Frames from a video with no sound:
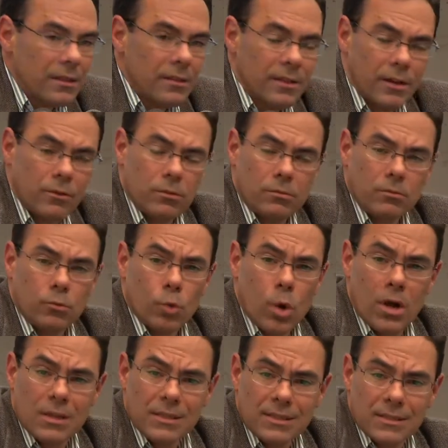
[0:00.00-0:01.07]
there
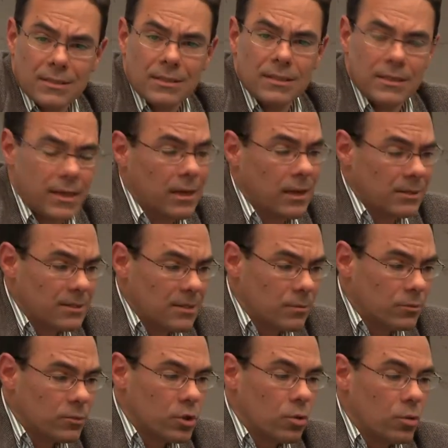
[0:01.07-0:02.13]
was the
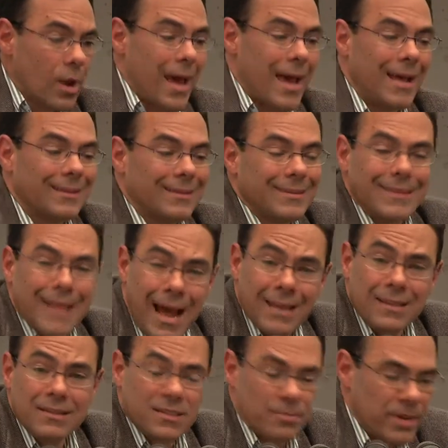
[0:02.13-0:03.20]
custom to add
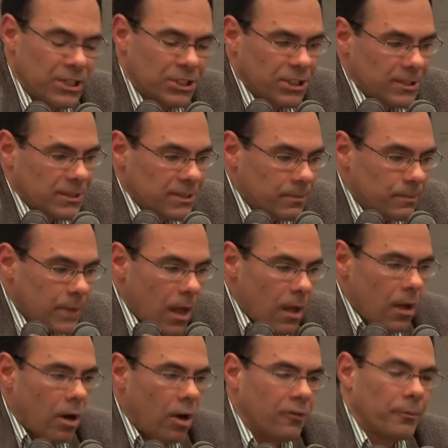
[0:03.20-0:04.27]
9 species
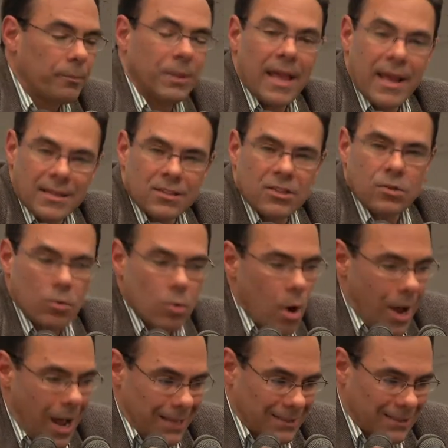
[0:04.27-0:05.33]
of plants to
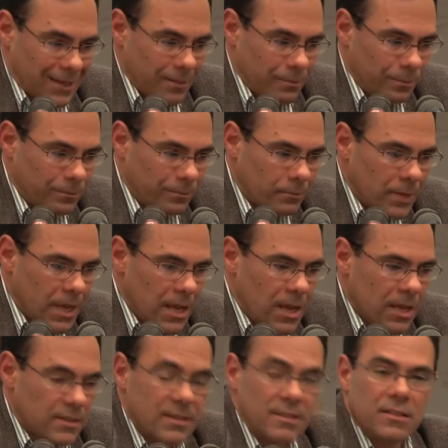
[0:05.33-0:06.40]
Hoasca.
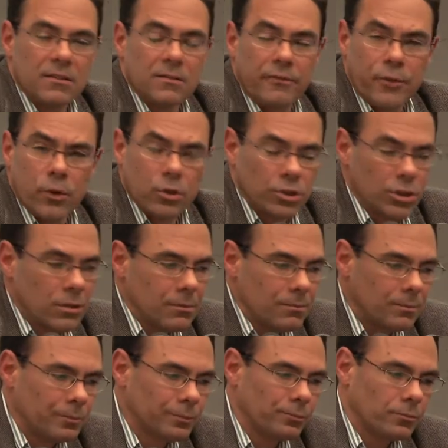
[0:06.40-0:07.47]
This infusion
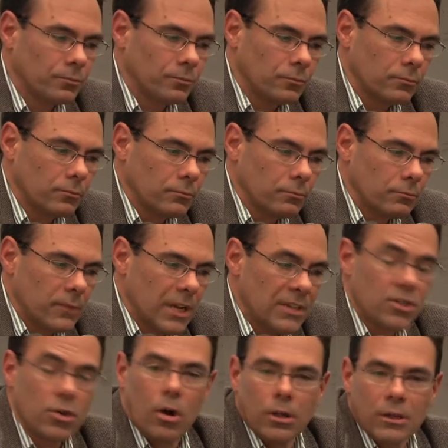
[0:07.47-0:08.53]

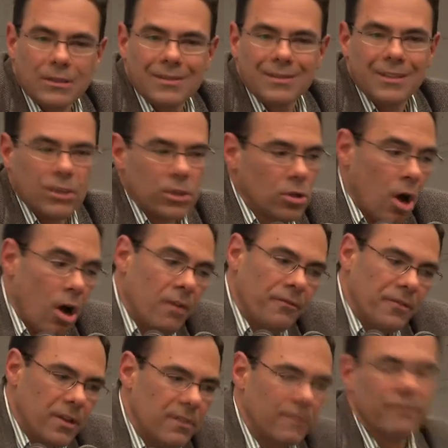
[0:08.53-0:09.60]
is called
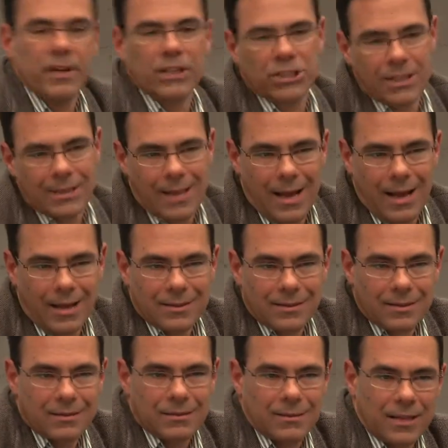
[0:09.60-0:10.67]
Nove
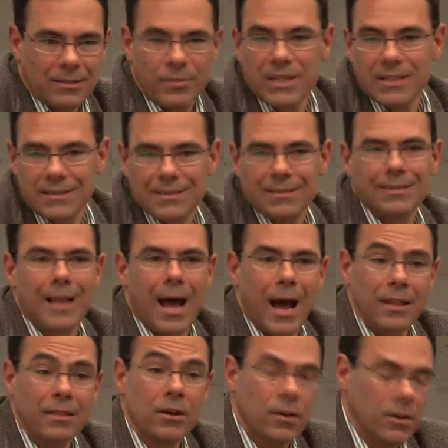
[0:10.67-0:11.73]
Vegetais. That means
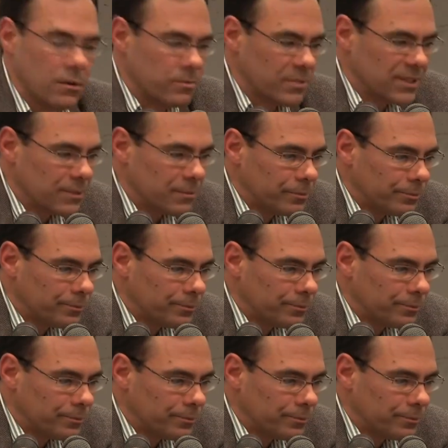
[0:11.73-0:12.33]
9 herbs.